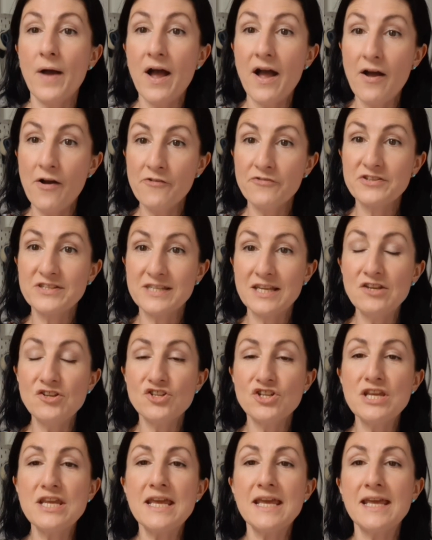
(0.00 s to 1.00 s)
of
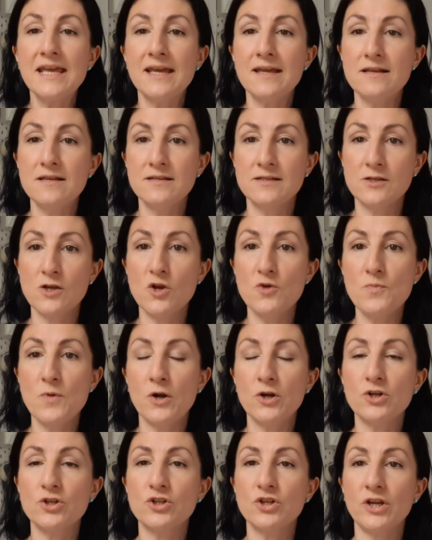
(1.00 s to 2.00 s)
cinching it in so
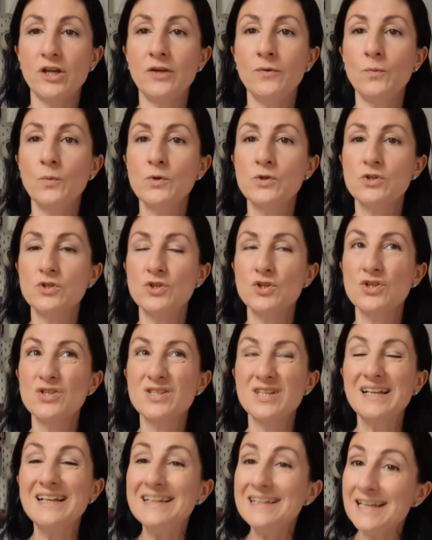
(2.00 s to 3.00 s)
much. It was just
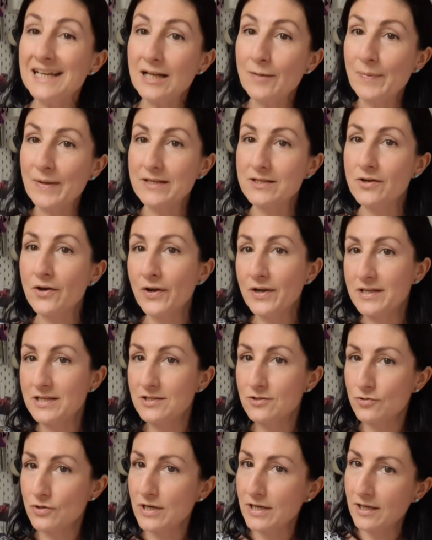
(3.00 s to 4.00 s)
a little bit tight to
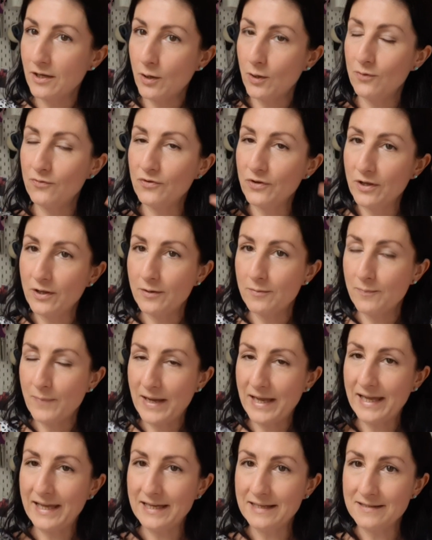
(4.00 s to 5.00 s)
try and get over my
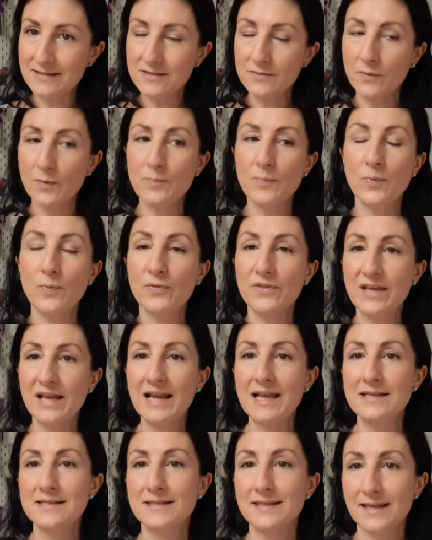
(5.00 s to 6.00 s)
head. So I put the
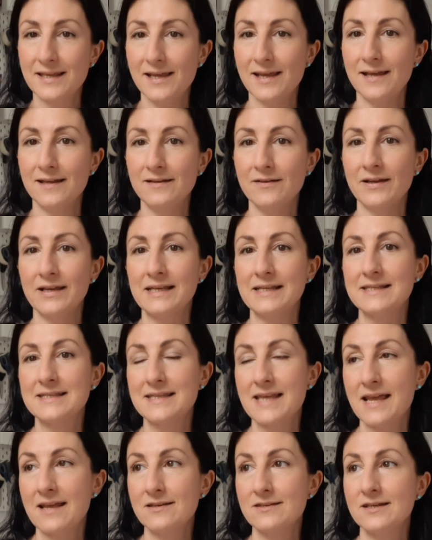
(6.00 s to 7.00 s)
elastic in, like it
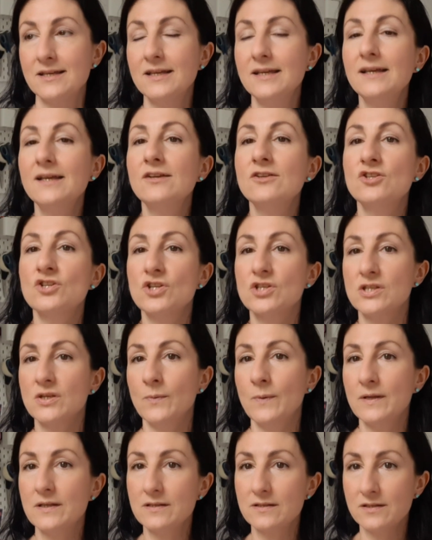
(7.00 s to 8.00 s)
said, just
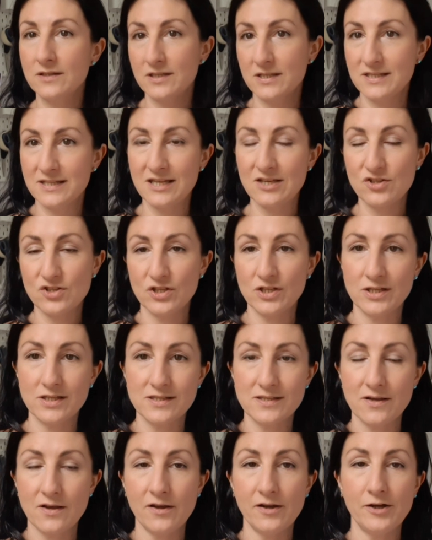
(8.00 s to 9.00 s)
so the
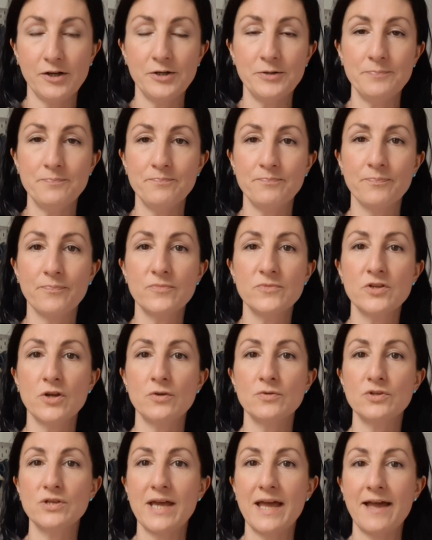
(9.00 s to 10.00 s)
stitches
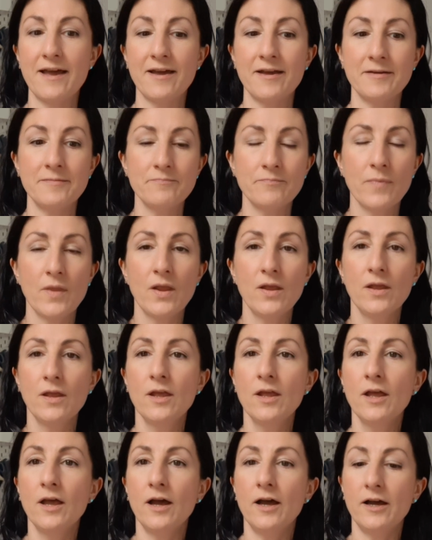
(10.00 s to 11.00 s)
don't tear.
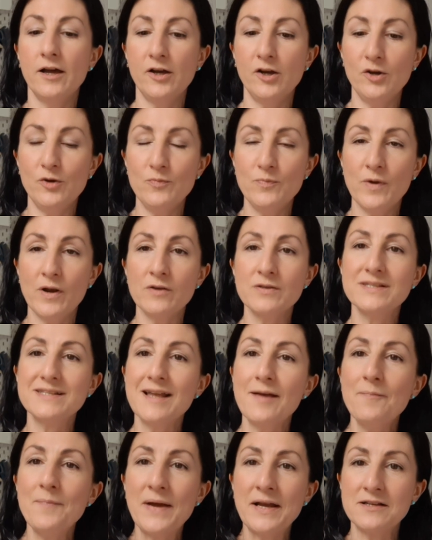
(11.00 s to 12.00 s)
But I'll
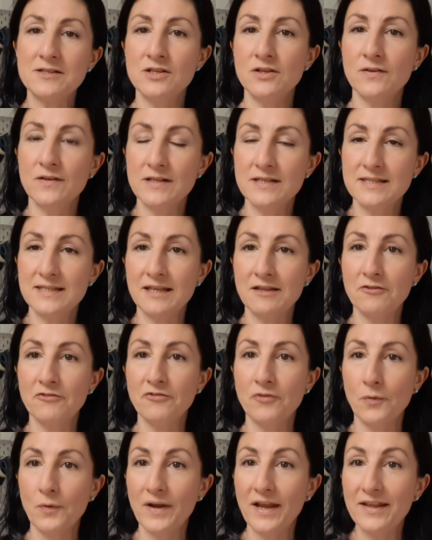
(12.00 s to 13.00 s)
stand back so you can see the
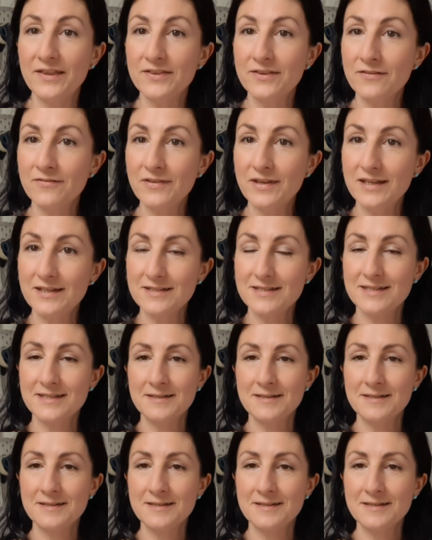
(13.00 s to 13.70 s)
full length of it.